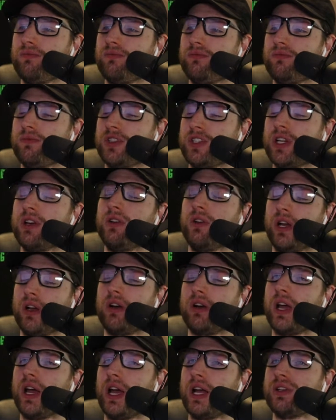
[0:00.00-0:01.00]
Single A.
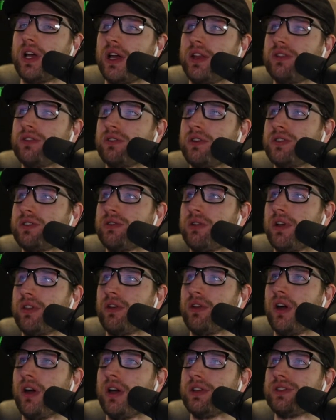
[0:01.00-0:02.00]
Okay, that's what I
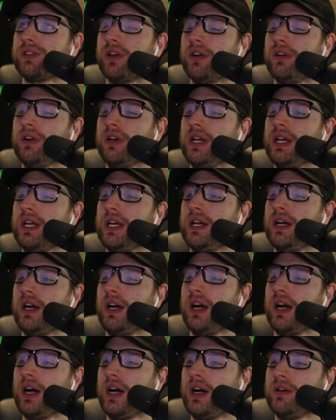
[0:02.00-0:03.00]
thought. So,
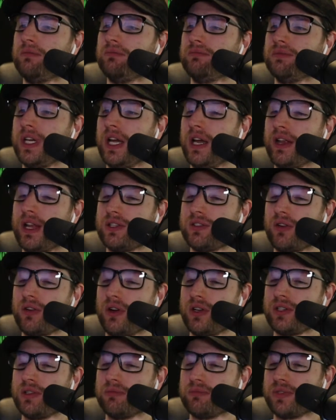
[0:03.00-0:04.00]
yeah, that's
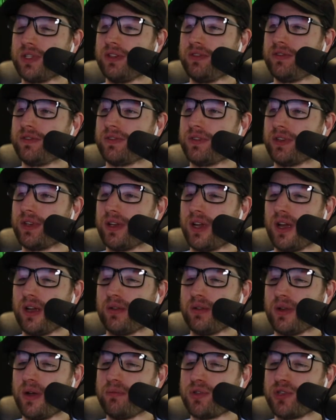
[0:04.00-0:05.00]
awesome. Good.
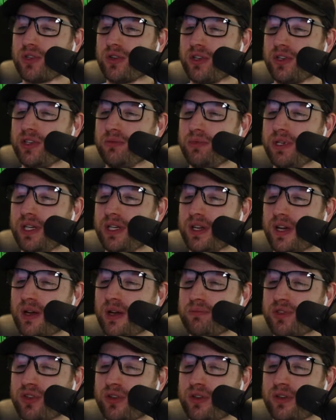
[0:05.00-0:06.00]
I'm sure
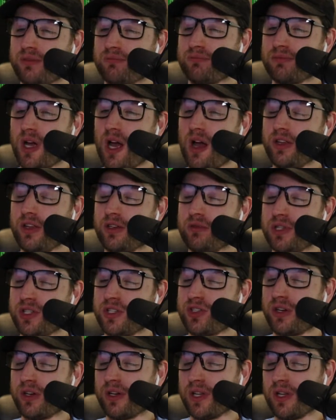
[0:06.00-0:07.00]
Holly will be
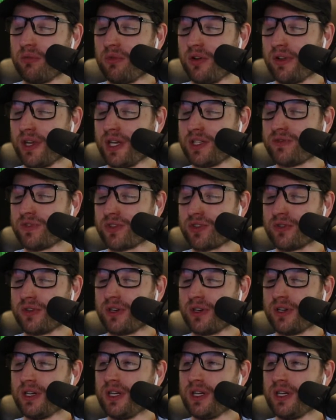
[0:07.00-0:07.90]
cheering them on. That's for sure.